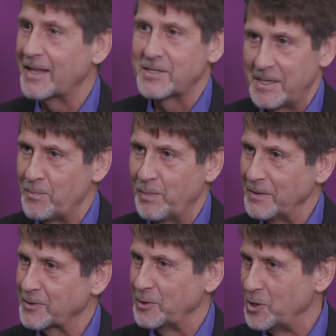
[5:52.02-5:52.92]
That
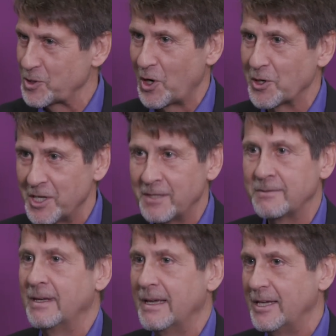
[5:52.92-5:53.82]
simple. So you charge
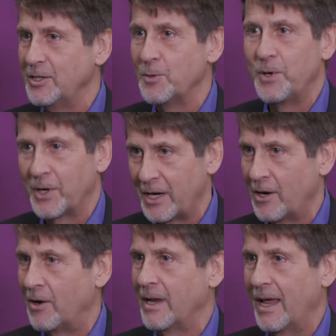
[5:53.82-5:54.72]
it, you put
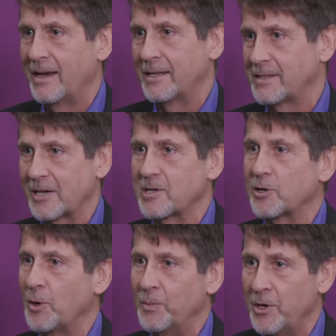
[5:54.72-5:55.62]
it on, and it's
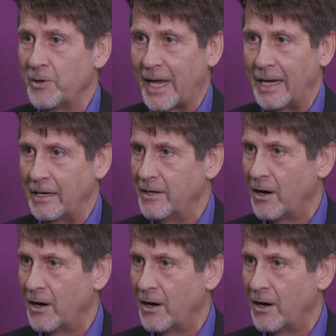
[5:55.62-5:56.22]
actually communicating.